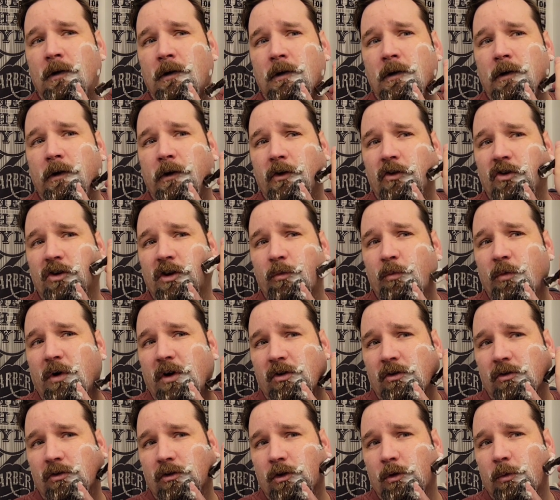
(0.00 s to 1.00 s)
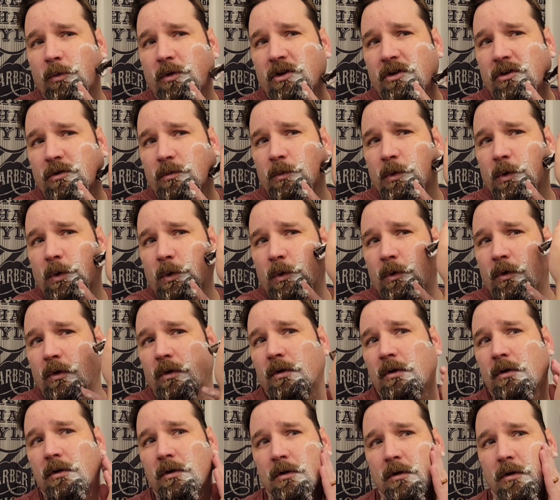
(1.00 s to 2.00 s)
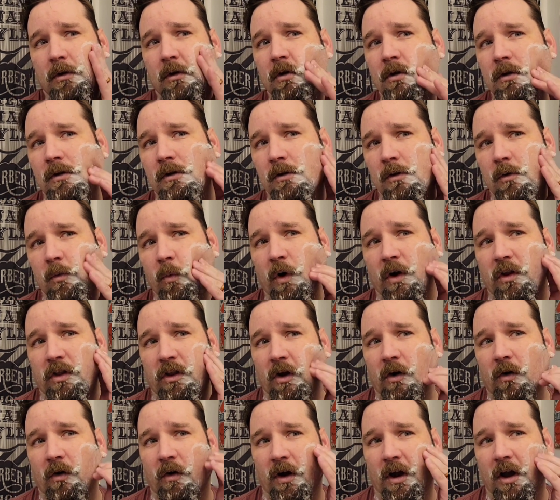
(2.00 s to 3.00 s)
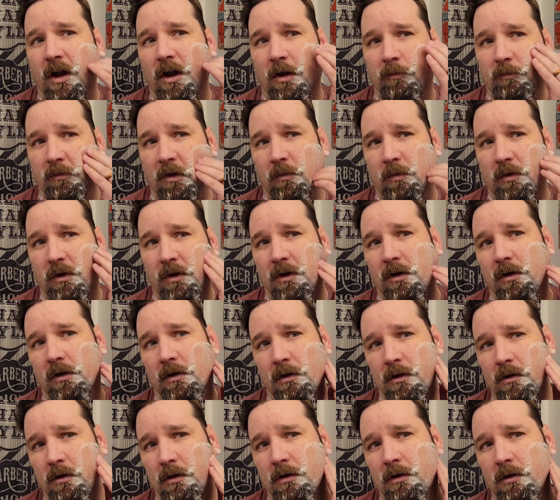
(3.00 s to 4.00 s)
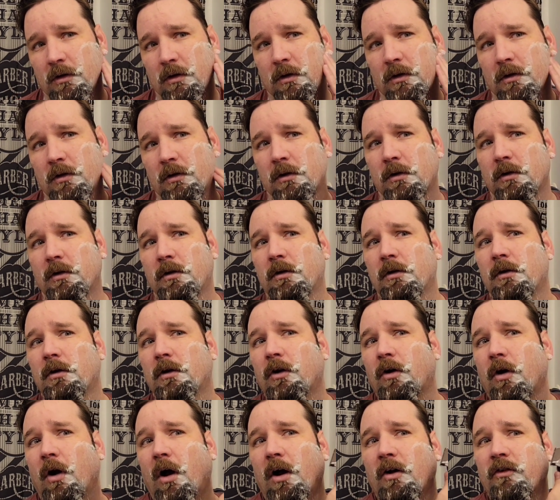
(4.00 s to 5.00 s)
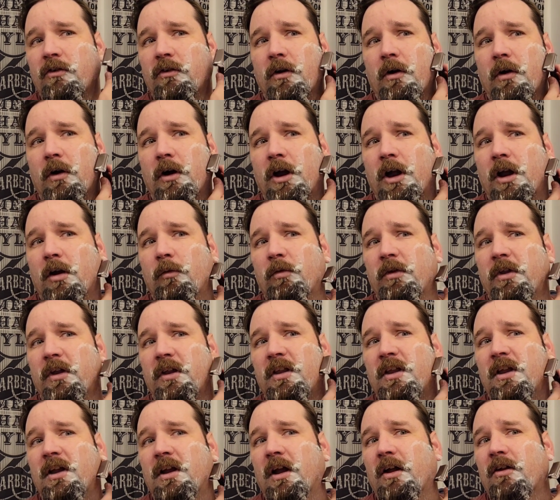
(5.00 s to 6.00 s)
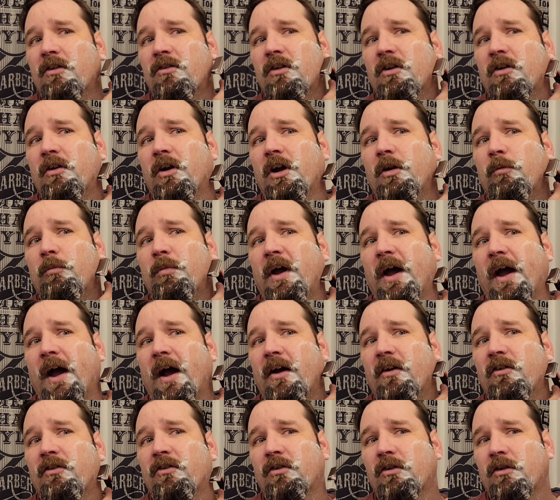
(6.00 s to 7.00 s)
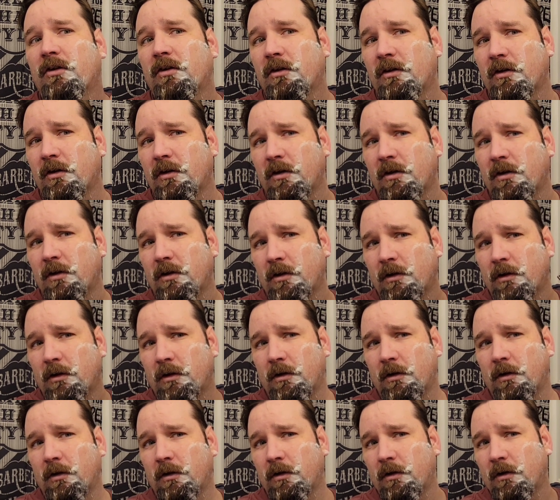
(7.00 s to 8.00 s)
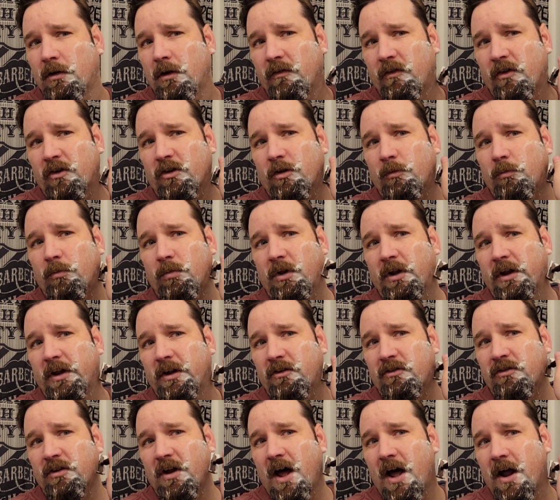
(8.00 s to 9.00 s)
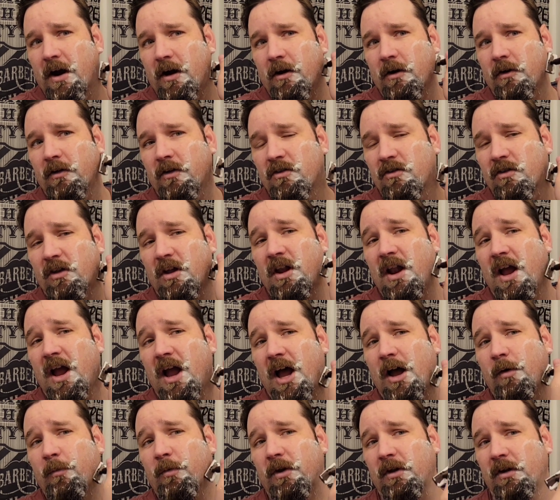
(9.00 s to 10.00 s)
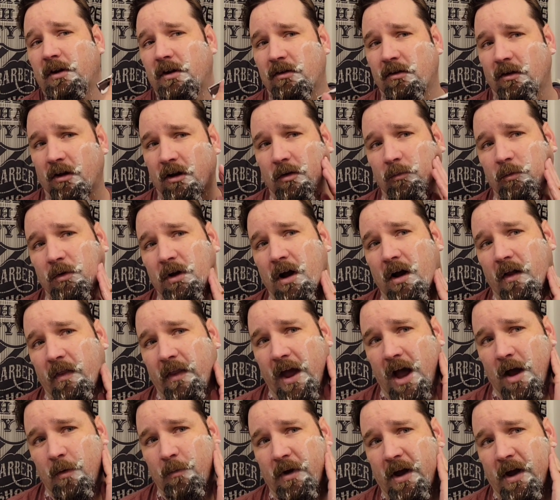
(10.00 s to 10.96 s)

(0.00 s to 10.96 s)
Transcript: There's some razors that'll be smooth with the grain, maybe across the grain, but then the against the grain pass. if there's a blade chatter that's gonna happen, it's gonna be on that